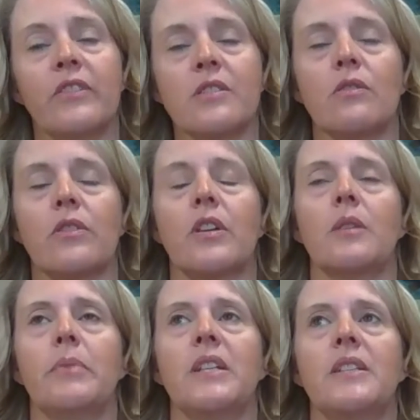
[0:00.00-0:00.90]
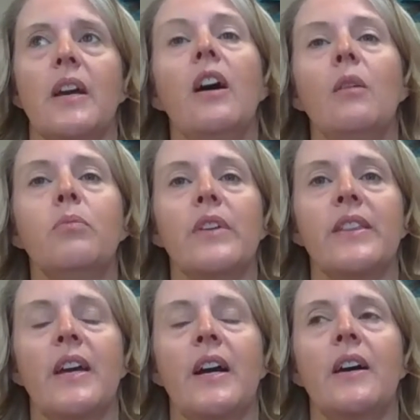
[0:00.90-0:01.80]
physical therapy to help with
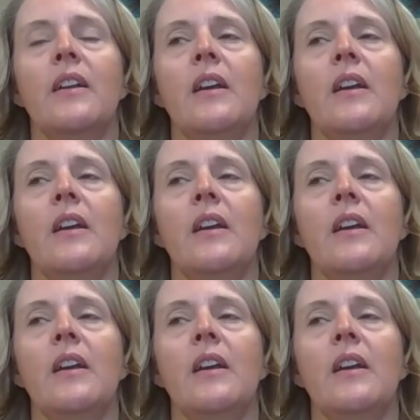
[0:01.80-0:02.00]
that.